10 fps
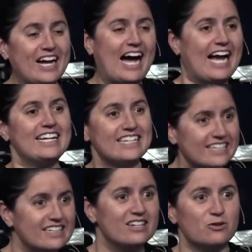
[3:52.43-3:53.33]
hiding,
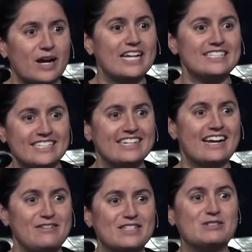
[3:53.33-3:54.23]
right, did not
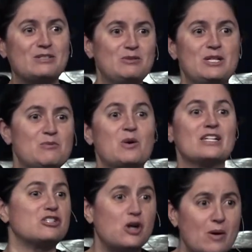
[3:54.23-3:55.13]
even didn't want to
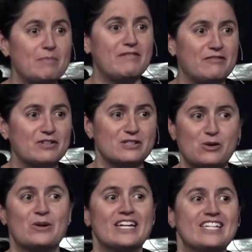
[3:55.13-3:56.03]
show up even for his
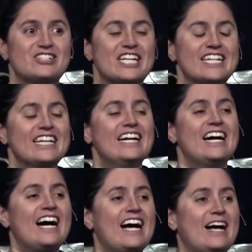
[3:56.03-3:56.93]
coronation.
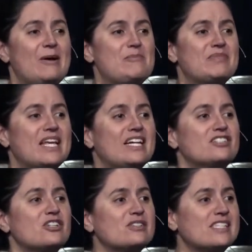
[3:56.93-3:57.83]
Um,
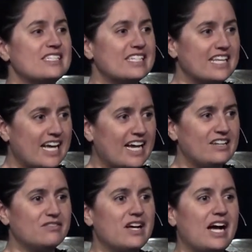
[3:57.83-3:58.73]
turns into the kind
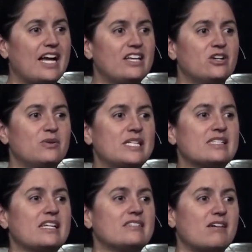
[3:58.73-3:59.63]
of guy who it's,
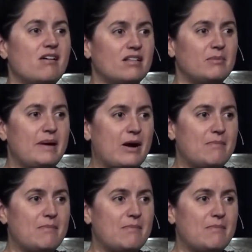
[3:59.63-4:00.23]
it's all about